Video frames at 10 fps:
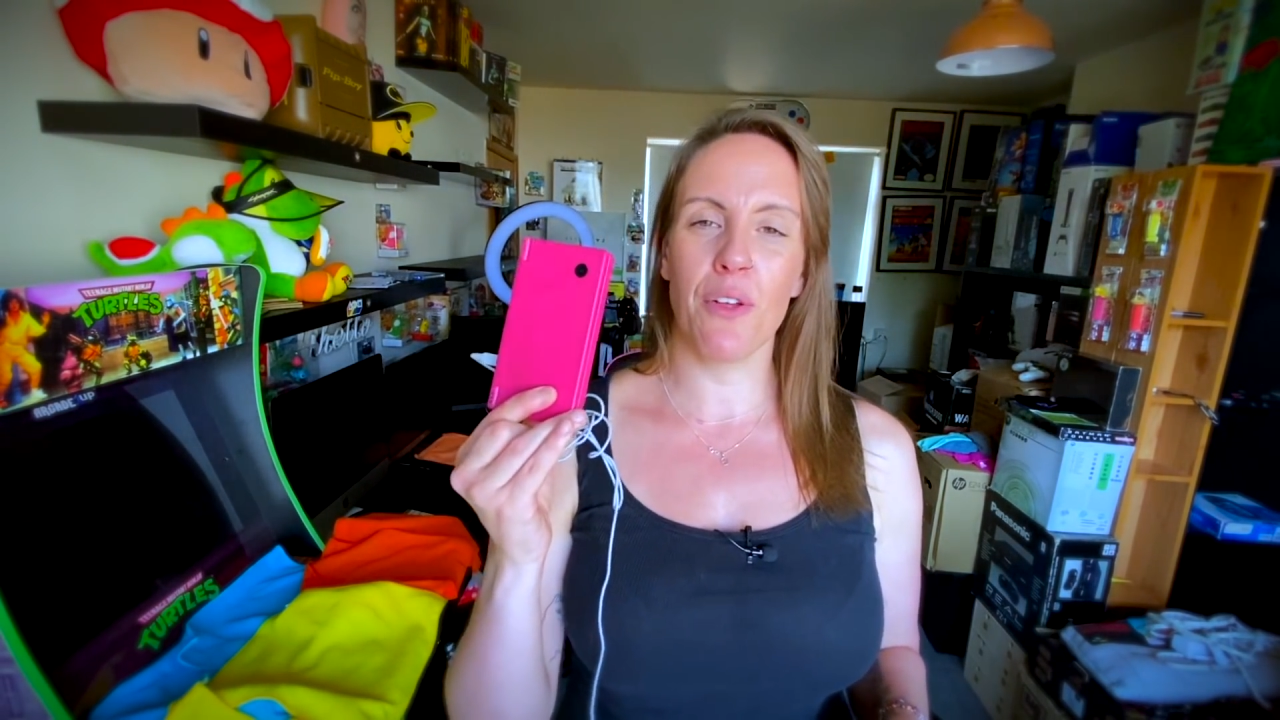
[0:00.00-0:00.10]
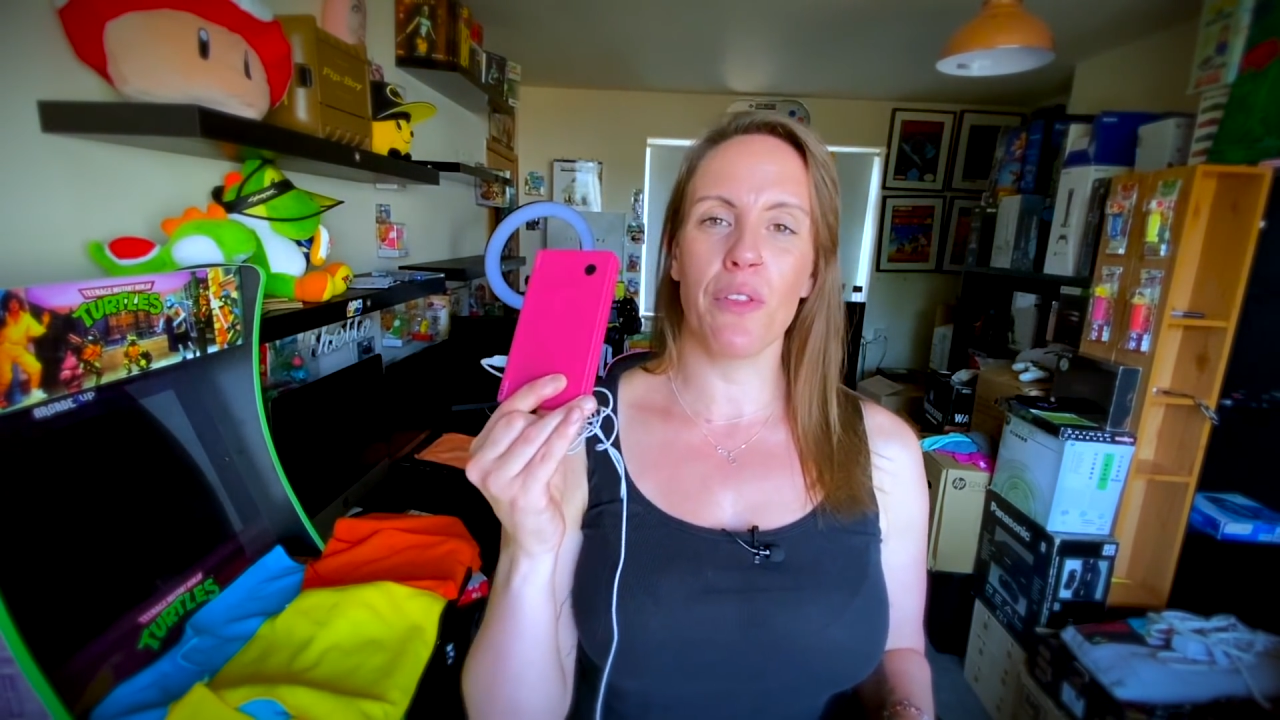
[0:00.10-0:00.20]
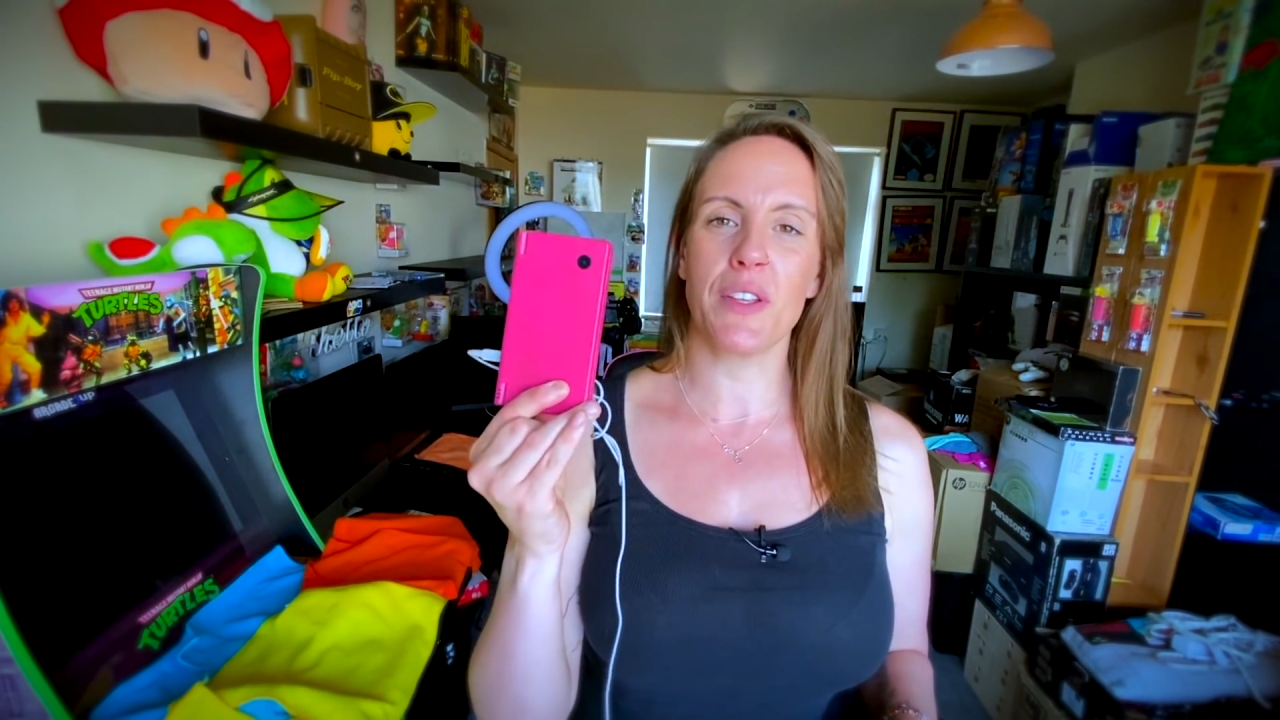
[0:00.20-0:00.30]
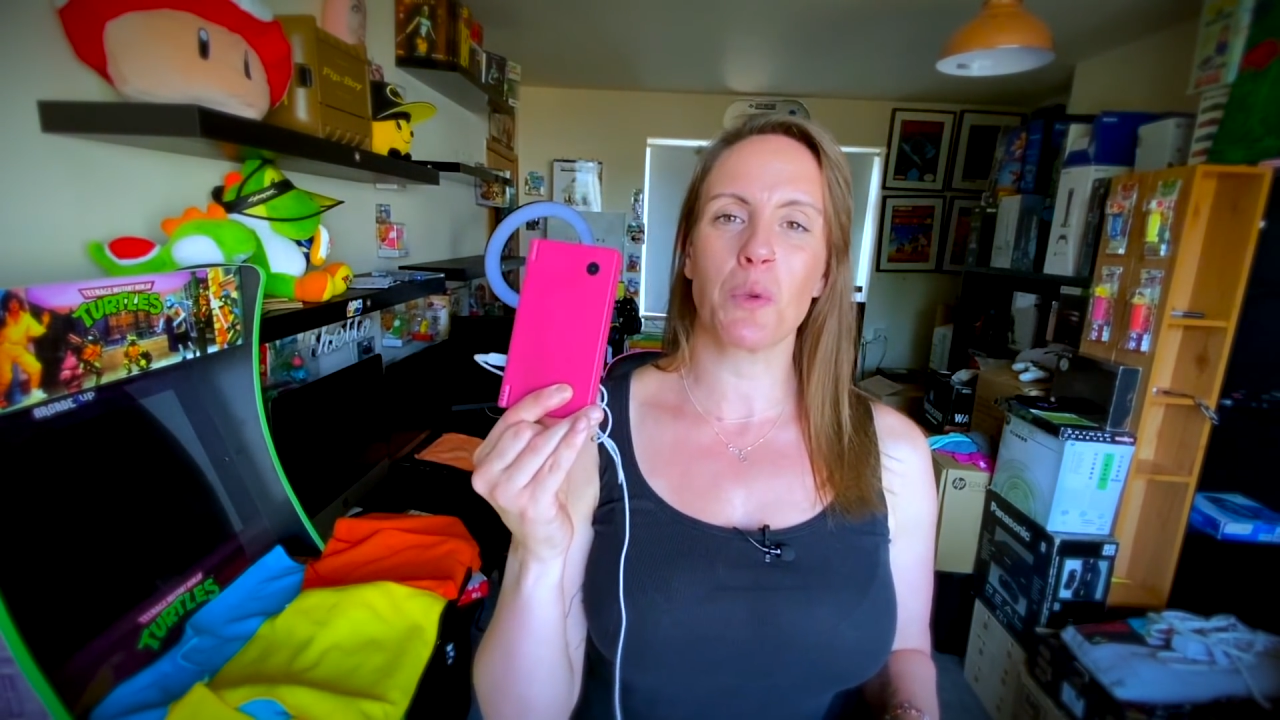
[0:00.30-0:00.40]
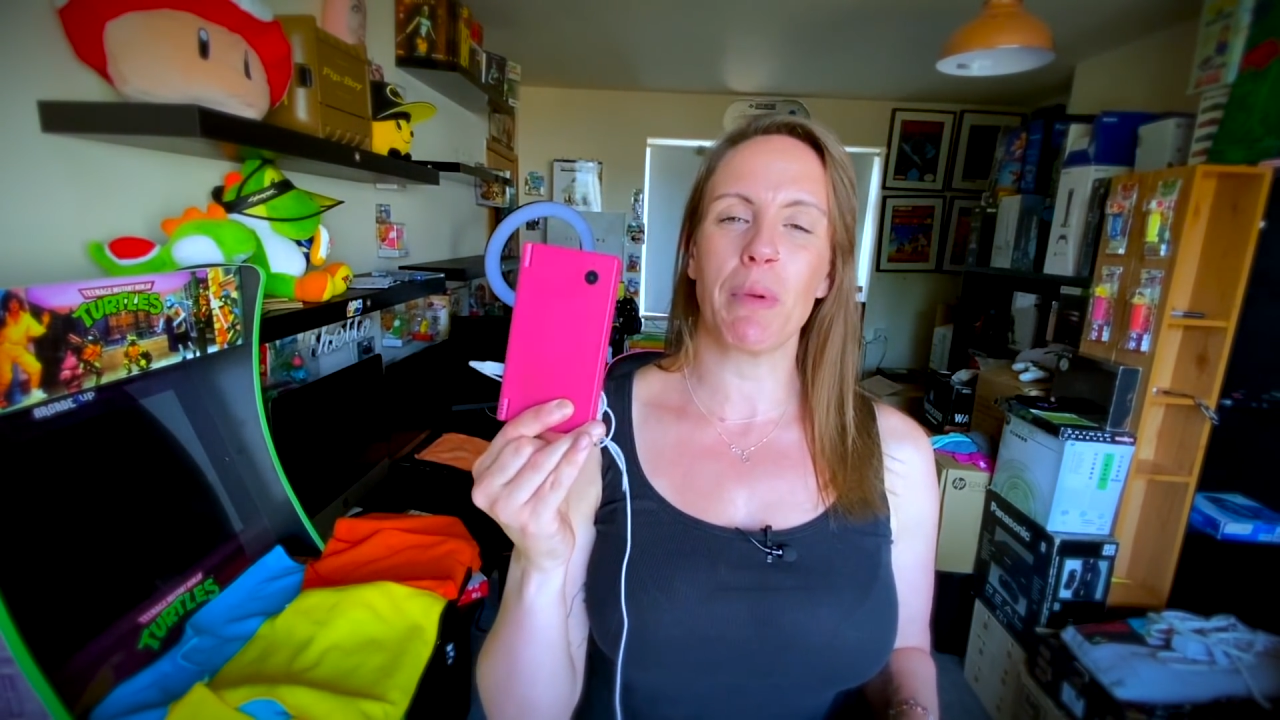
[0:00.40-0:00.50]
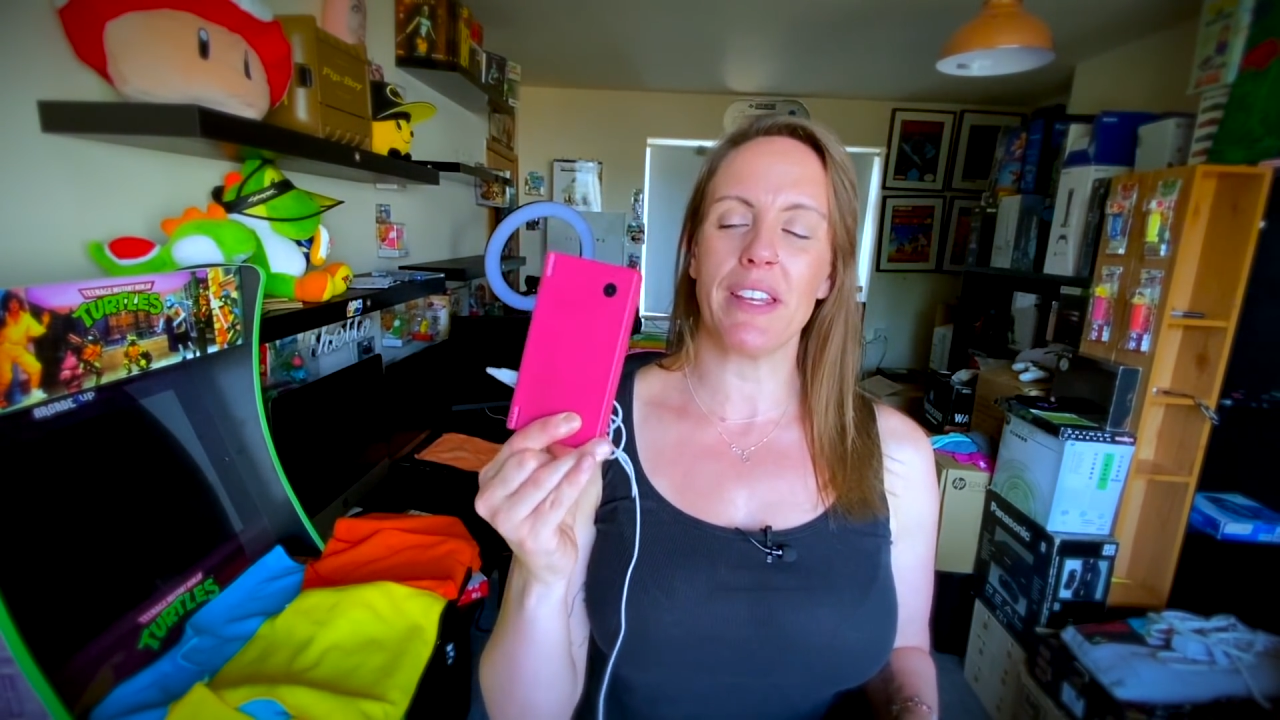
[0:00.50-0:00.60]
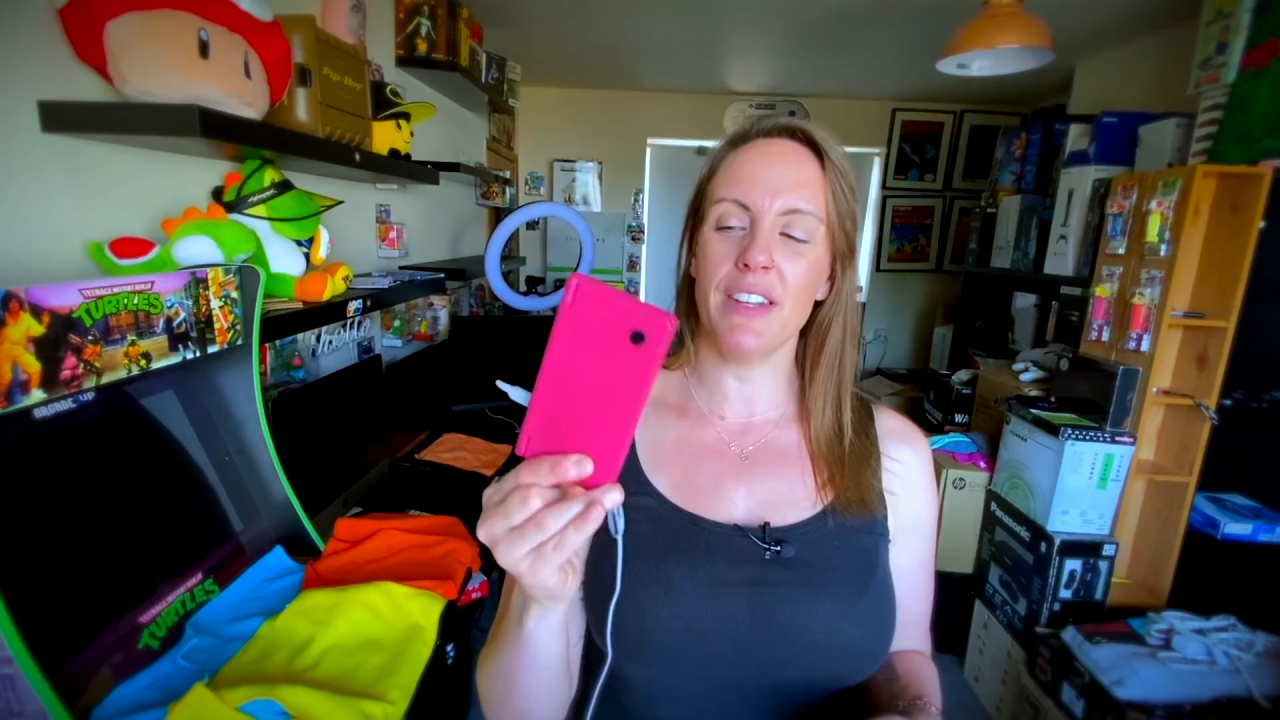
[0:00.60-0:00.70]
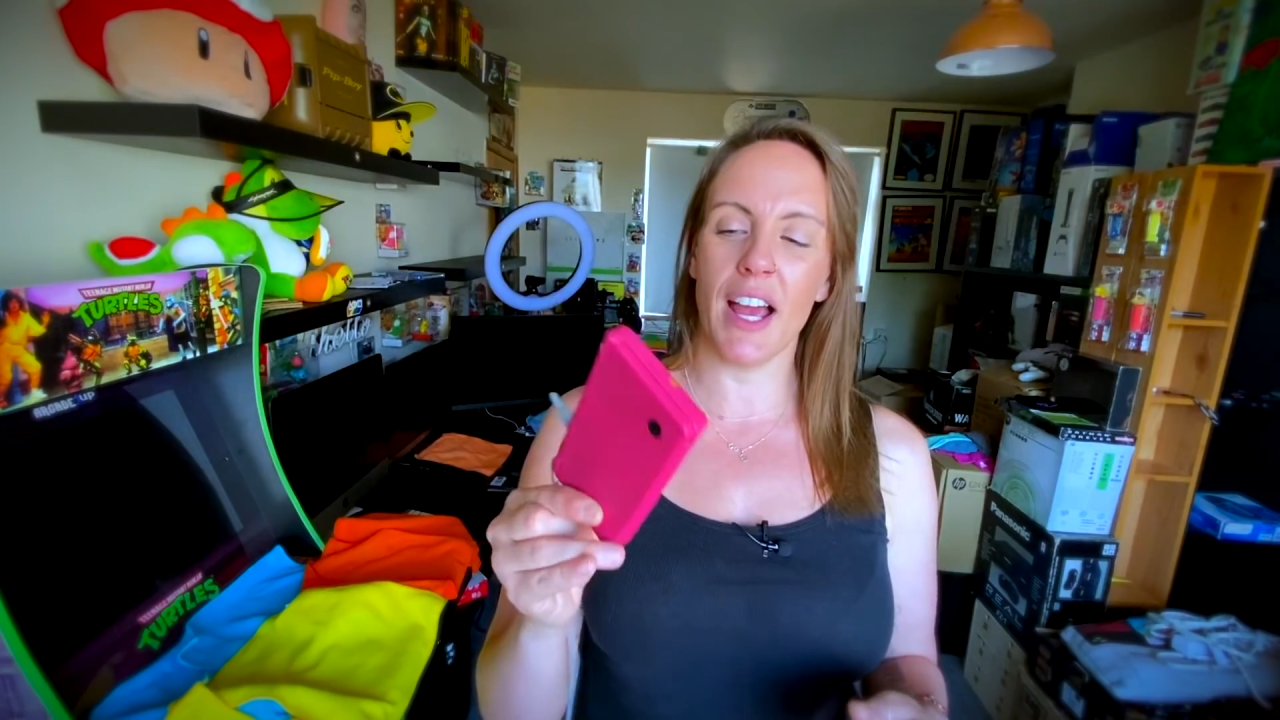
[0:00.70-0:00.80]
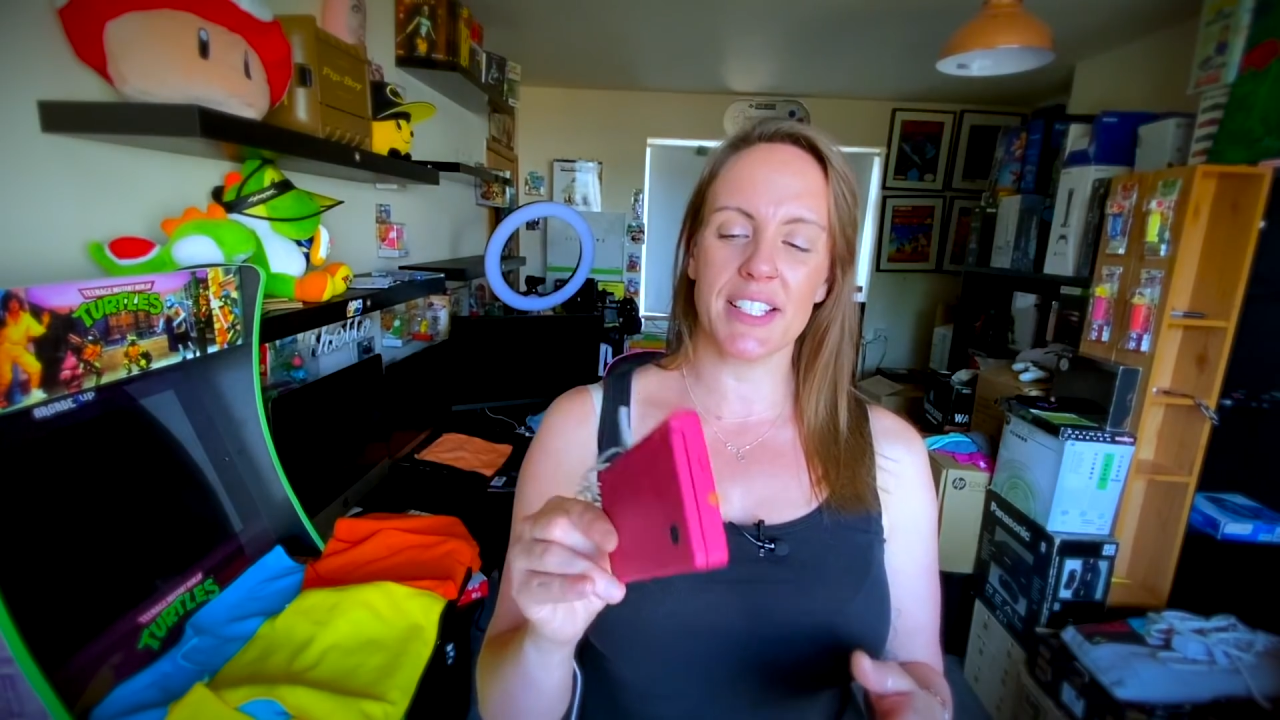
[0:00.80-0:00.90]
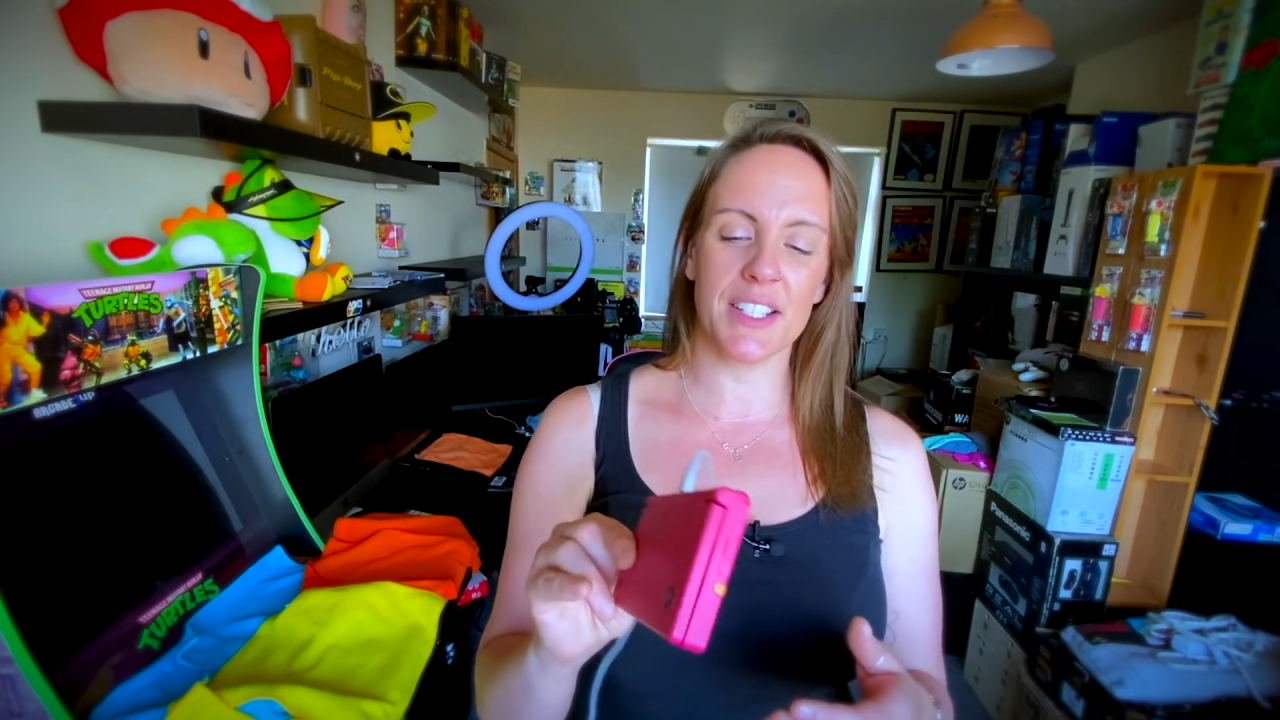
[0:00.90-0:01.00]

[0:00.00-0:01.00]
thought this would be a nice